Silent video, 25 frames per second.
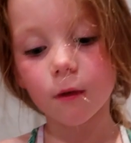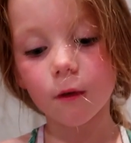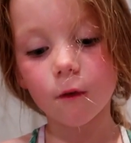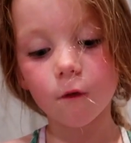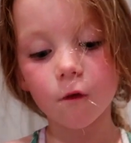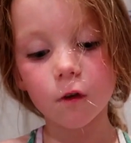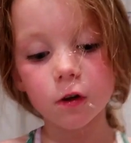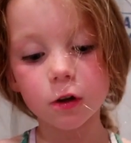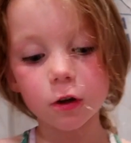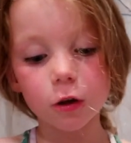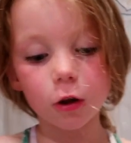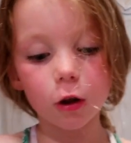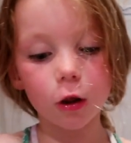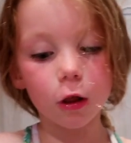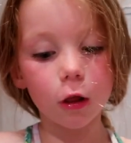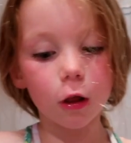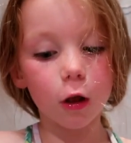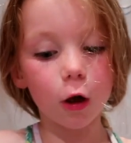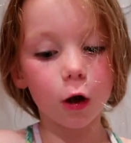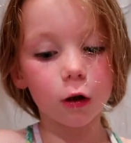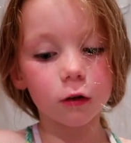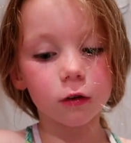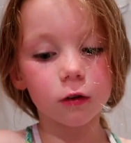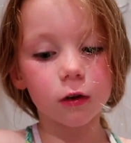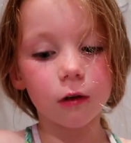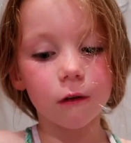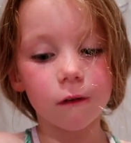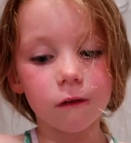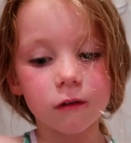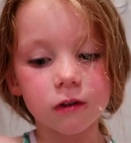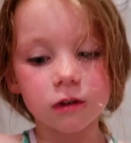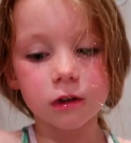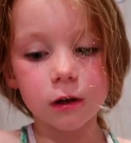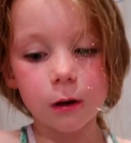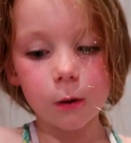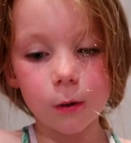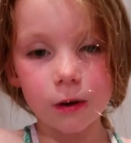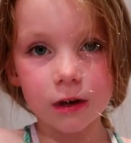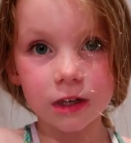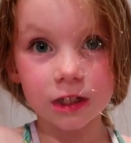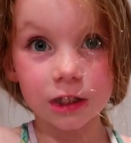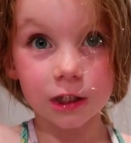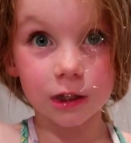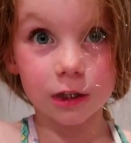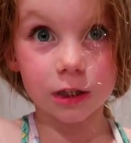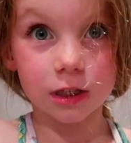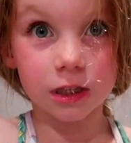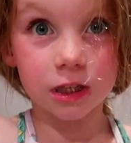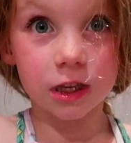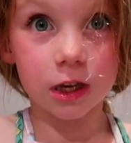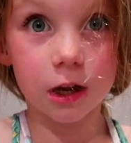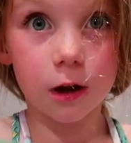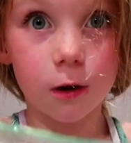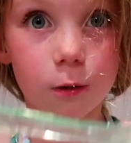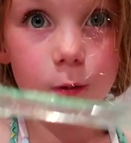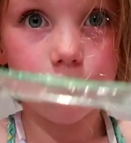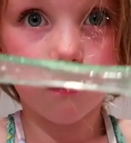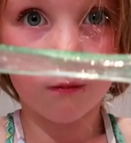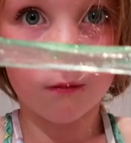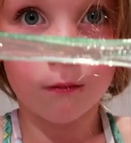There's lots of squishies too.